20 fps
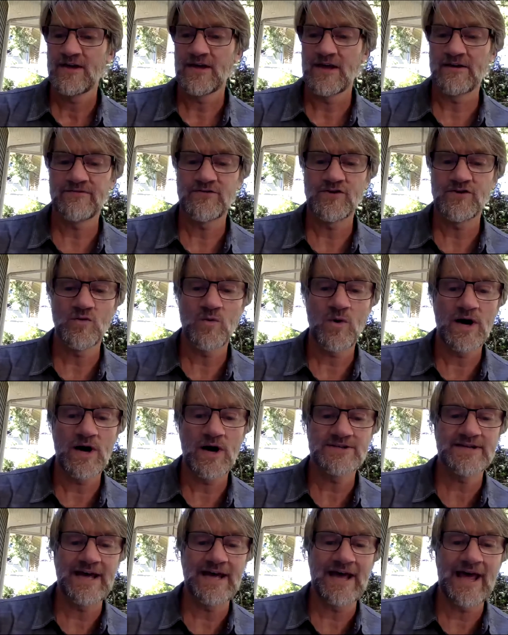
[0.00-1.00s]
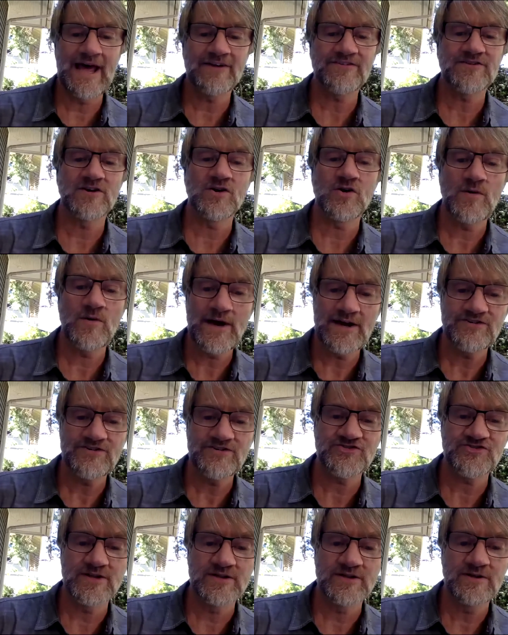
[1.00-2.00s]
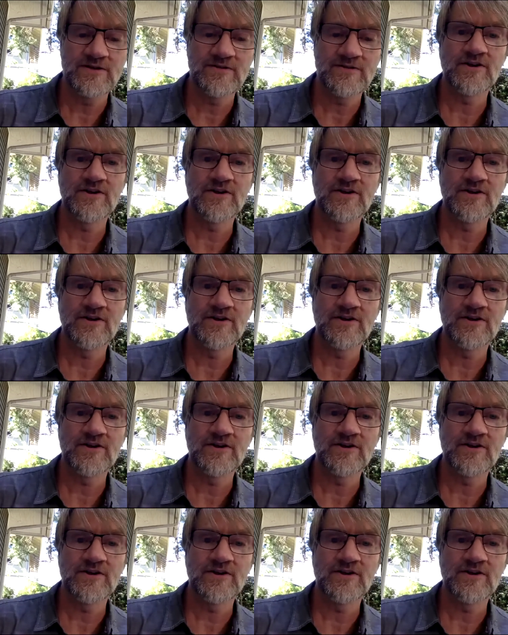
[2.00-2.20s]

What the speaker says: if you want to ask a question,